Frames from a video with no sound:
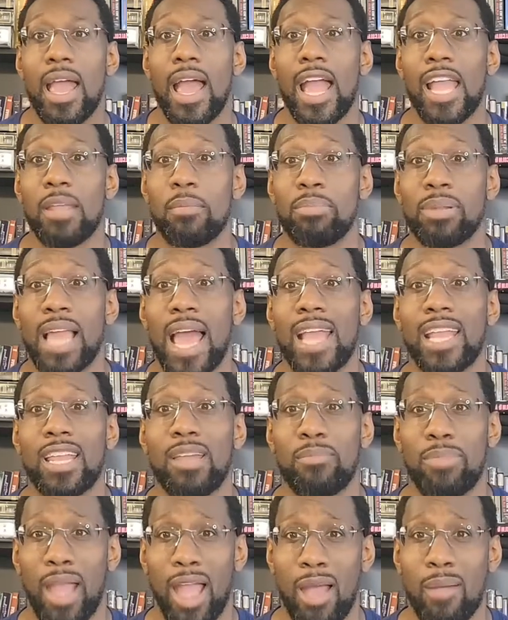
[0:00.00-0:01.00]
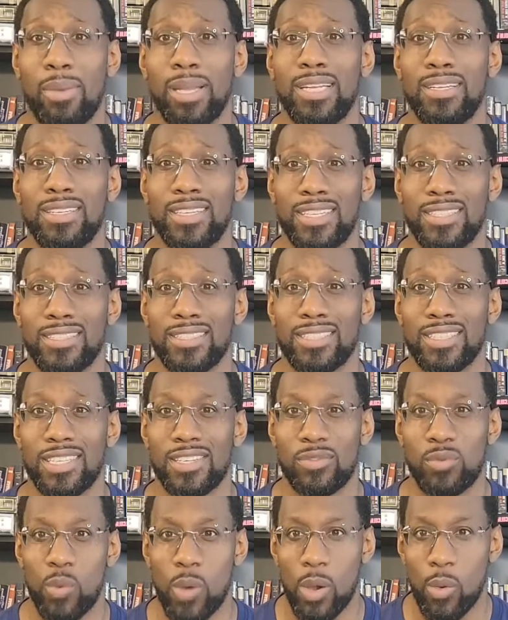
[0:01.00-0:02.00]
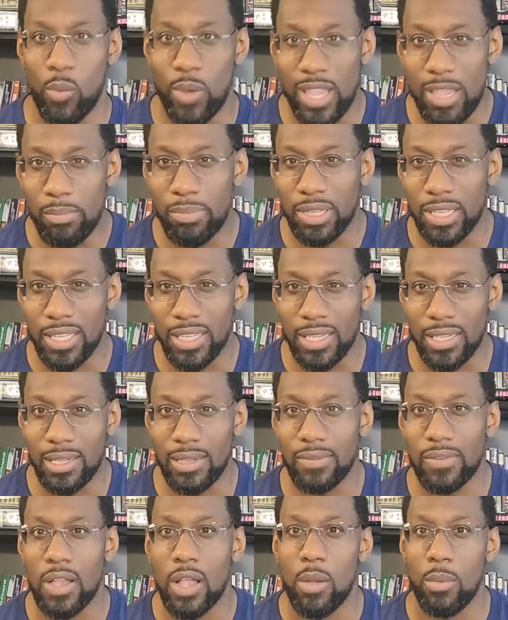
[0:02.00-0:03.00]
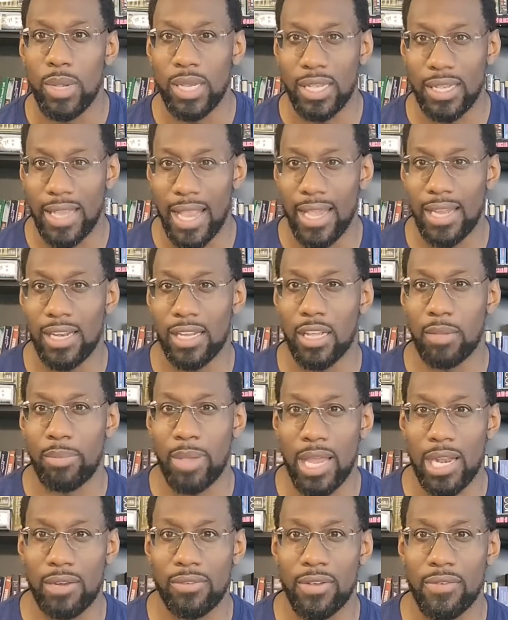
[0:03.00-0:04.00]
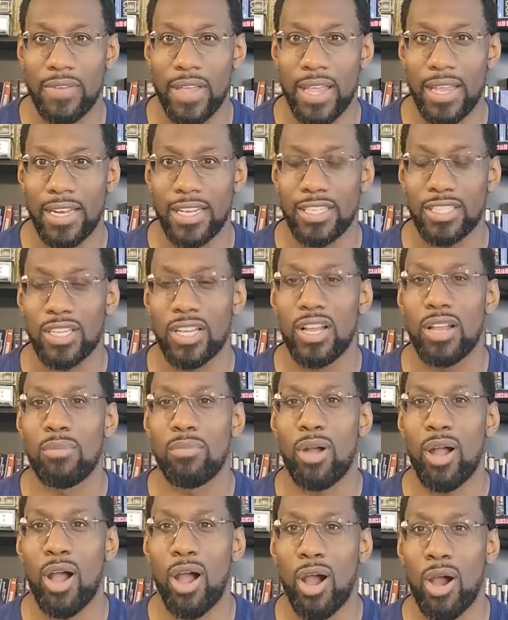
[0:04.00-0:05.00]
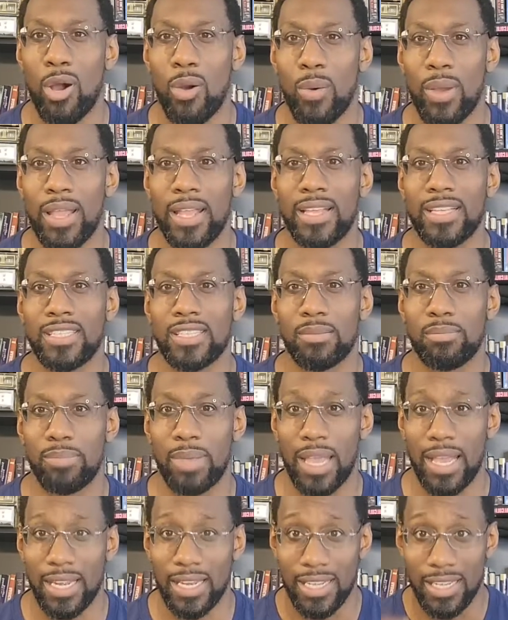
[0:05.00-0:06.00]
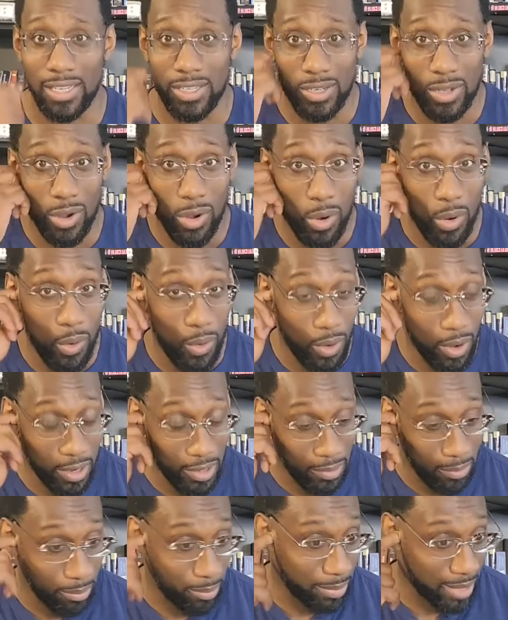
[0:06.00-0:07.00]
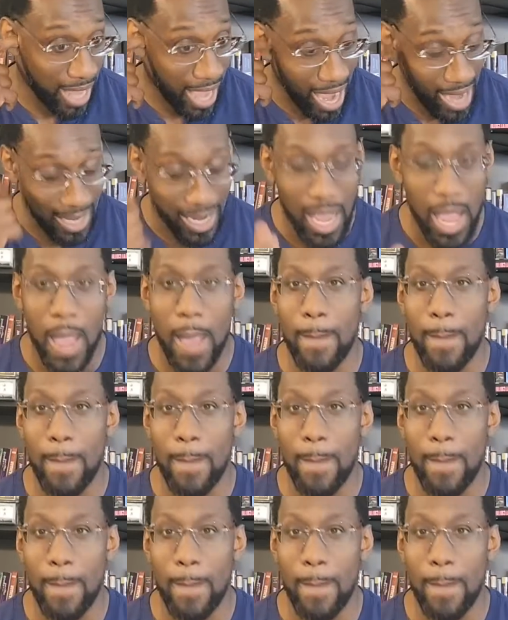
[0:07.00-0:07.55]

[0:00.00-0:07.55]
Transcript: a Black empowerment initiative where we believe we could gain a competitive advantage by always betting on Black.